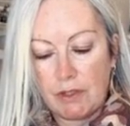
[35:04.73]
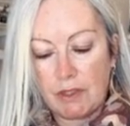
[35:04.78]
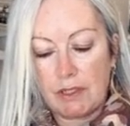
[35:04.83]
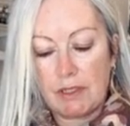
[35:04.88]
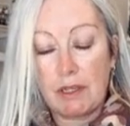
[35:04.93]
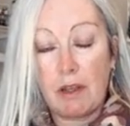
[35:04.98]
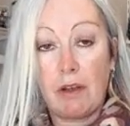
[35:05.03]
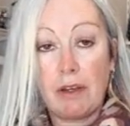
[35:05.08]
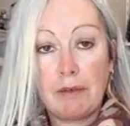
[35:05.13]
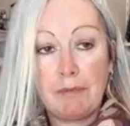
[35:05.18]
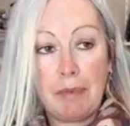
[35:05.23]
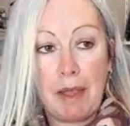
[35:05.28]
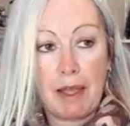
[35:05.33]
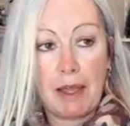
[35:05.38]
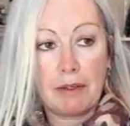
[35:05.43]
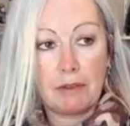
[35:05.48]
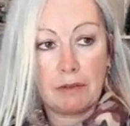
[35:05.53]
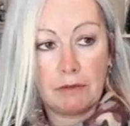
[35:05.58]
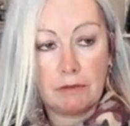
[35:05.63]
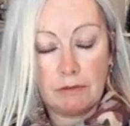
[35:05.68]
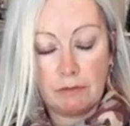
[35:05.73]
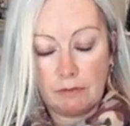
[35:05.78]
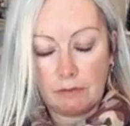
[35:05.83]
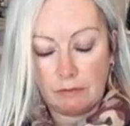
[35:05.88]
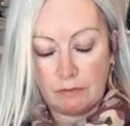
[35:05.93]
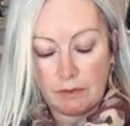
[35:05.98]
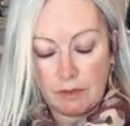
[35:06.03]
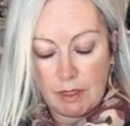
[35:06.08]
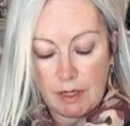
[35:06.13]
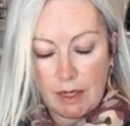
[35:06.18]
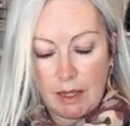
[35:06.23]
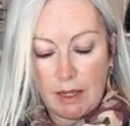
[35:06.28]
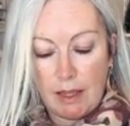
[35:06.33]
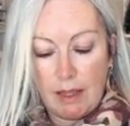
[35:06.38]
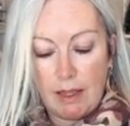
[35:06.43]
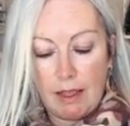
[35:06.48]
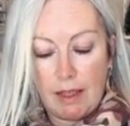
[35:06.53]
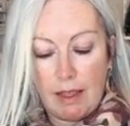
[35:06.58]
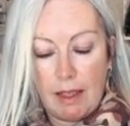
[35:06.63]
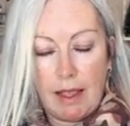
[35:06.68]
the side panel
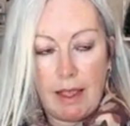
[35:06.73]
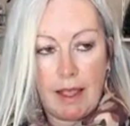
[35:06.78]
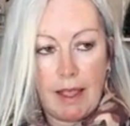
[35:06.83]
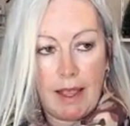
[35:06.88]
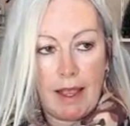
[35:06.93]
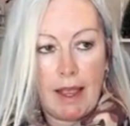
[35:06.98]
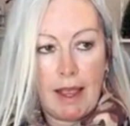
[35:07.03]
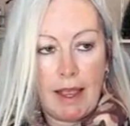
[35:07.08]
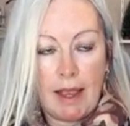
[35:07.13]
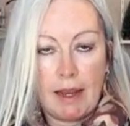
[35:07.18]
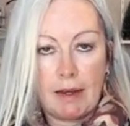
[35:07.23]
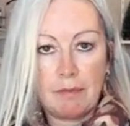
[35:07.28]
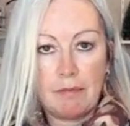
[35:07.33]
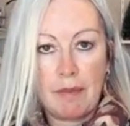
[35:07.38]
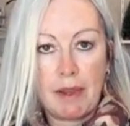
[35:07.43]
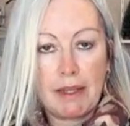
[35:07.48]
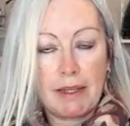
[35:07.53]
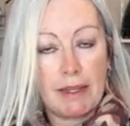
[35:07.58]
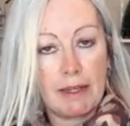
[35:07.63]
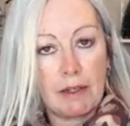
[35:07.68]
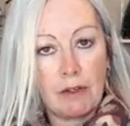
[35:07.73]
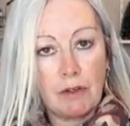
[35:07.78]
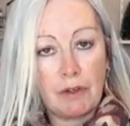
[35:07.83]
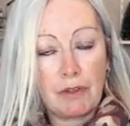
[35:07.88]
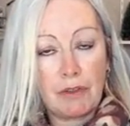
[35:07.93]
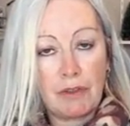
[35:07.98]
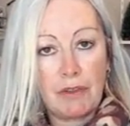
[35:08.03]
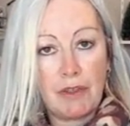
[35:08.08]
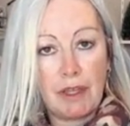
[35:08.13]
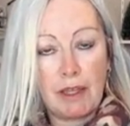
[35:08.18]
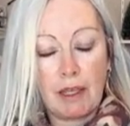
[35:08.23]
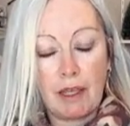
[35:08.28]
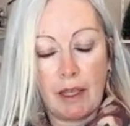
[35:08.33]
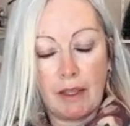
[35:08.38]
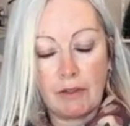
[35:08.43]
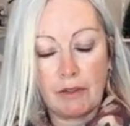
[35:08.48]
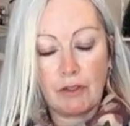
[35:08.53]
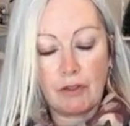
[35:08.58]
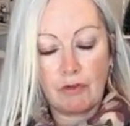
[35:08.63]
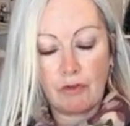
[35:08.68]
and make it look thicker
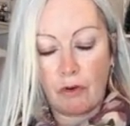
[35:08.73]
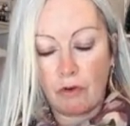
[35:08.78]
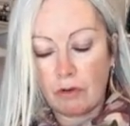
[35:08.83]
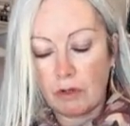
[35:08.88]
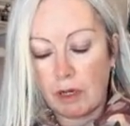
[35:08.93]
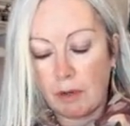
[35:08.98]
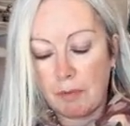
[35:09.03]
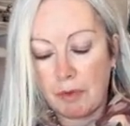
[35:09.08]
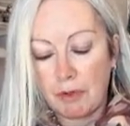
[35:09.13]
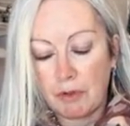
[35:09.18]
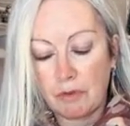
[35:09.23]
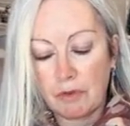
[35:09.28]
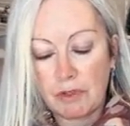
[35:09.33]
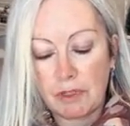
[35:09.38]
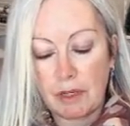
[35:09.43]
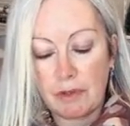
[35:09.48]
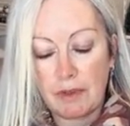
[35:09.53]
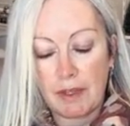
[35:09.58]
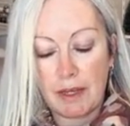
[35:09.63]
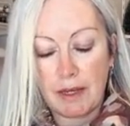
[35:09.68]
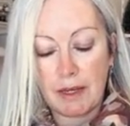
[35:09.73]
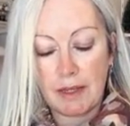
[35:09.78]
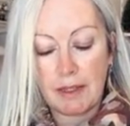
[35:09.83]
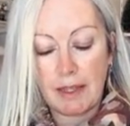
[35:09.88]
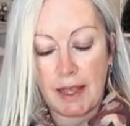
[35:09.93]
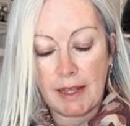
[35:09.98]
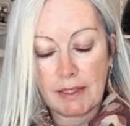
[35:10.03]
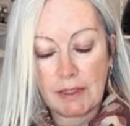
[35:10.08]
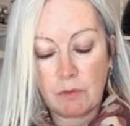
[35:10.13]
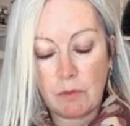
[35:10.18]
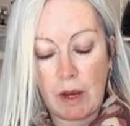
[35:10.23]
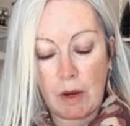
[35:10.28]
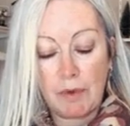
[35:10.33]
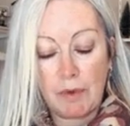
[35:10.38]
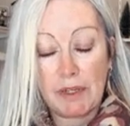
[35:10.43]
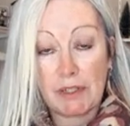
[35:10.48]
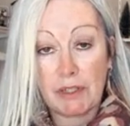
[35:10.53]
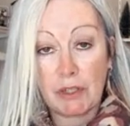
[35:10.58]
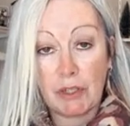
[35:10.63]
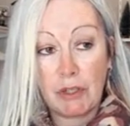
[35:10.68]
and stronger, but also then that's where
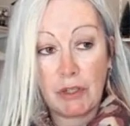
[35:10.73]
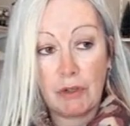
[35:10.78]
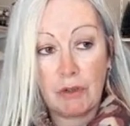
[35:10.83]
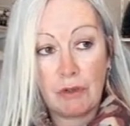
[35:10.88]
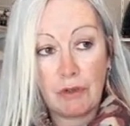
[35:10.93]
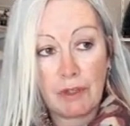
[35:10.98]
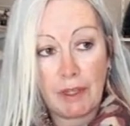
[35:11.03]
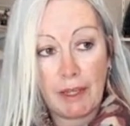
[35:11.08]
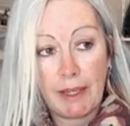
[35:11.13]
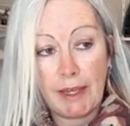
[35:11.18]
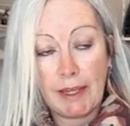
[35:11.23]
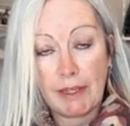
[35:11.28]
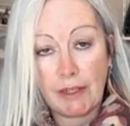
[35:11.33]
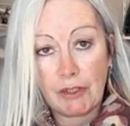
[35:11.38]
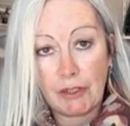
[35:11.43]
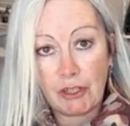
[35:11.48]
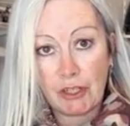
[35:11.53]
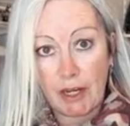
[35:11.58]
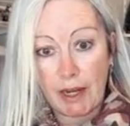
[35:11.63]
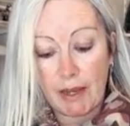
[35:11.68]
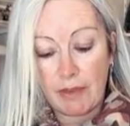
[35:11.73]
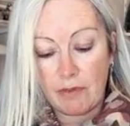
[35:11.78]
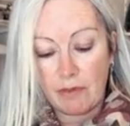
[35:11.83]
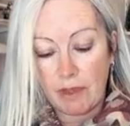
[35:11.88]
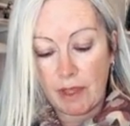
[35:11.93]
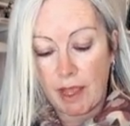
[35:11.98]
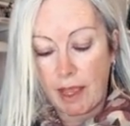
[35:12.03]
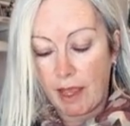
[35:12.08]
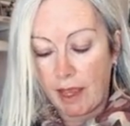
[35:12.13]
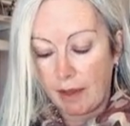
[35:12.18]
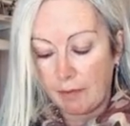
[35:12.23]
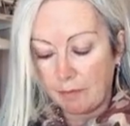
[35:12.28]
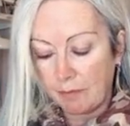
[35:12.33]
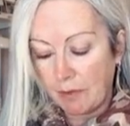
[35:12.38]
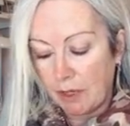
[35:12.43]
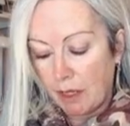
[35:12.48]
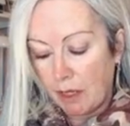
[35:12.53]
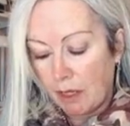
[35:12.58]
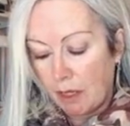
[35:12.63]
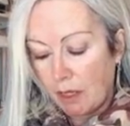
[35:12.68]
we secure the hinge in there.
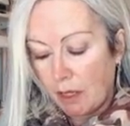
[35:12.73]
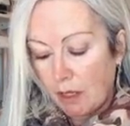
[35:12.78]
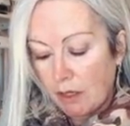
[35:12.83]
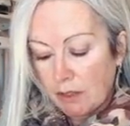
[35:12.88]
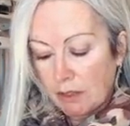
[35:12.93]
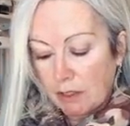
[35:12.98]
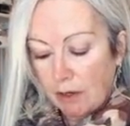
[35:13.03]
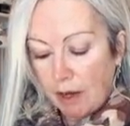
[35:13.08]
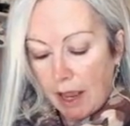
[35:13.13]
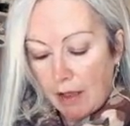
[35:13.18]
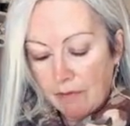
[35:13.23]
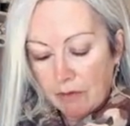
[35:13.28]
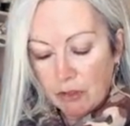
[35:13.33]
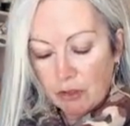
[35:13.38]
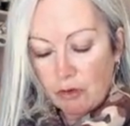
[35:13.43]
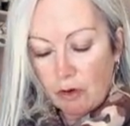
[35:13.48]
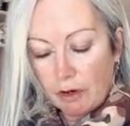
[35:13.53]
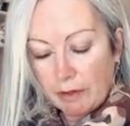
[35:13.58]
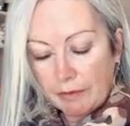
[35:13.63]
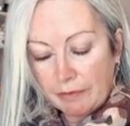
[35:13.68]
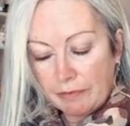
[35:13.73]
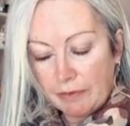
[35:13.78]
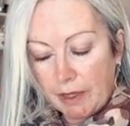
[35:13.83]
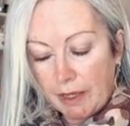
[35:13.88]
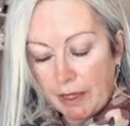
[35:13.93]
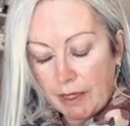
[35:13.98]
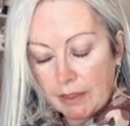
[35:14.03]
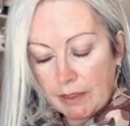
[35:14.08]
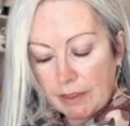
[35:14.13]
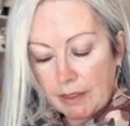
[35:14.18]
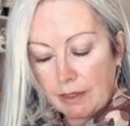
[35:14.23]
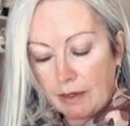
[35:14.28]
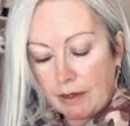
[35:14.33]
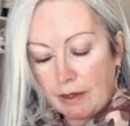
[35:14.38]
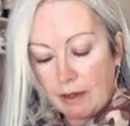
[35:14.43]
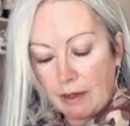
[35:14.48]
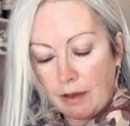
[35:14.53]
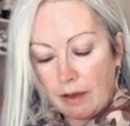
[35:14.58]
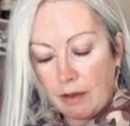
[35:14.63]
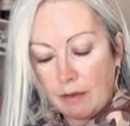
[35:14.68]
So have a dry fit,
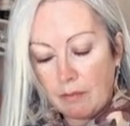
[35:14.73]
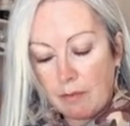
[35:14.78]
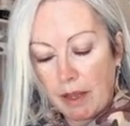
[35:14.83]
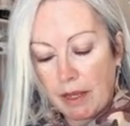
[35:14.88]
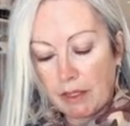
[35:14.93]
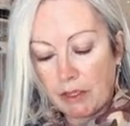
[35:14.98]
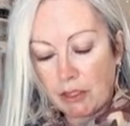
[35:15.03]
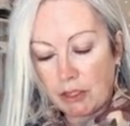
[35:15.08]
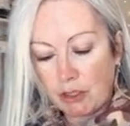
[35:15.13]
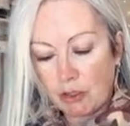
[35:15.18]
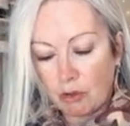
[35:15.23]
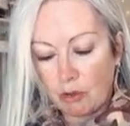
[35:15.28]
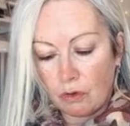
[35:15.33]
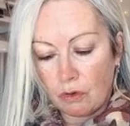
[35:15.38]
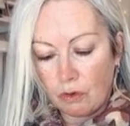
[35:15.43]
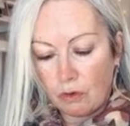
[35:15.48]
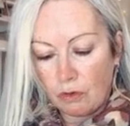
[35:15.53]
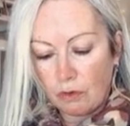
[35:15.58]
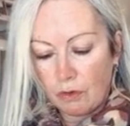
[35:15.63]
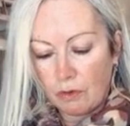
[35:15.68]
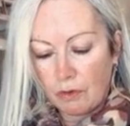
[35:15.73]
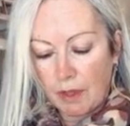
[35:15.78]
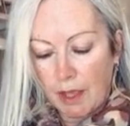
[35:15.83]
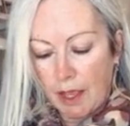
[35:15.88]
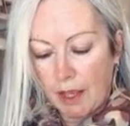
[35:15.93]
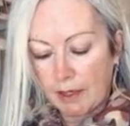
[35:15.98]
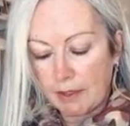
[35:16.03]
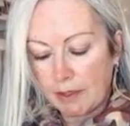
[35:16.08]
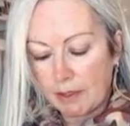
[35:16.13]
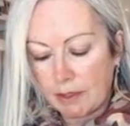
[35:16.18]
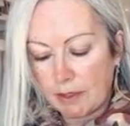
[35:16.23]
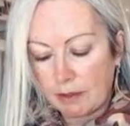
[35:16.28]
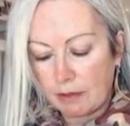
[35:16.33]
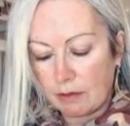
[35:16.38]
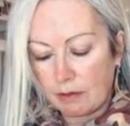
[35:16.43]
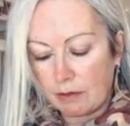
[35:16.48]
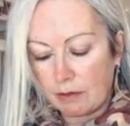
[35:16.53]
Make sure that